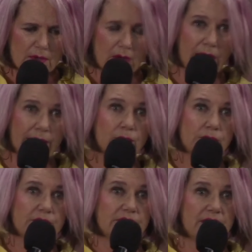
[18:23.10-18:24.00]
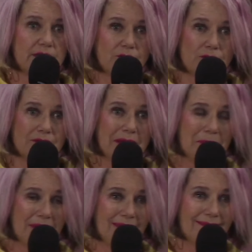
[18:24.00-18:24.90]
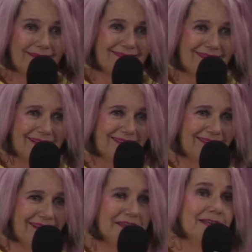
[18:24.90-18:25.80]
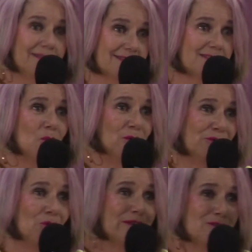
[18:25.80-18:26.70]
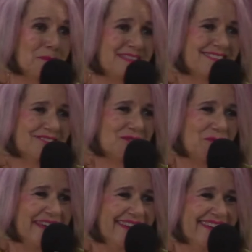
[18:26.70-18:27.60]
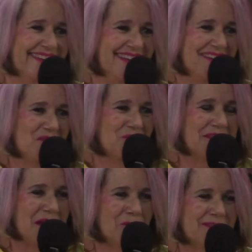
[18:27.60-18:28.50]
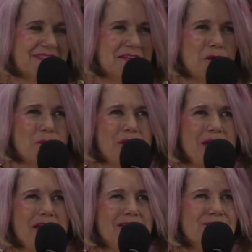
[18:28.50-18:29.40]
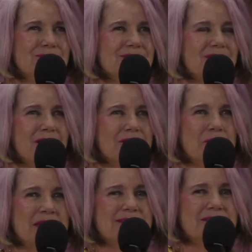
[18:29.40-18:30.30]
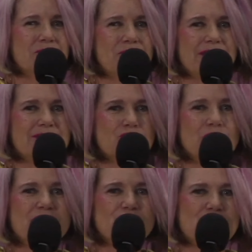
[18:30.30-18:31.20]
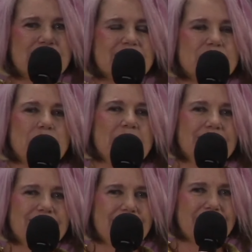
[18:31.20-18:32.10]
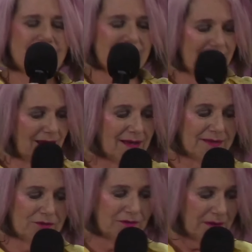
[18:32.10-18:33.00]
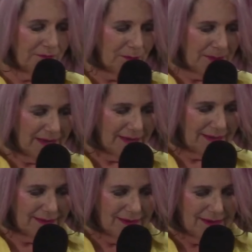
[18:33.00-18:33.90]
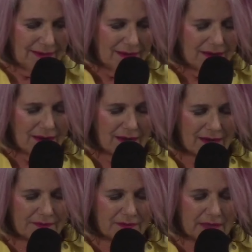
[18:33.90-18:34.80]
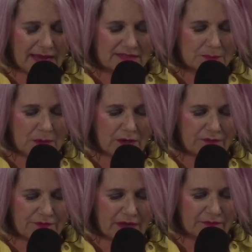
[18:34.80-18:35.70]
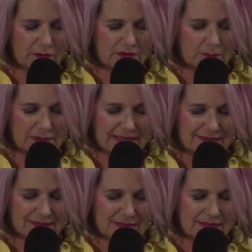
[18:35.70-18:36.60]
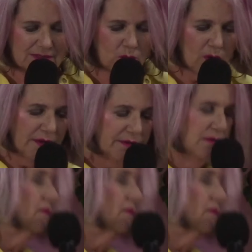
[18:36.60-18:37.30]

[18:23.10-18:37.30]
I owed a debt I could not pay. I needed someone to wash my sins away. But now we sing a brand new song, Amazing Grace. Christ Jesus paid a debt that I could never pay. Uh, the last part of that verse, blessed is the one,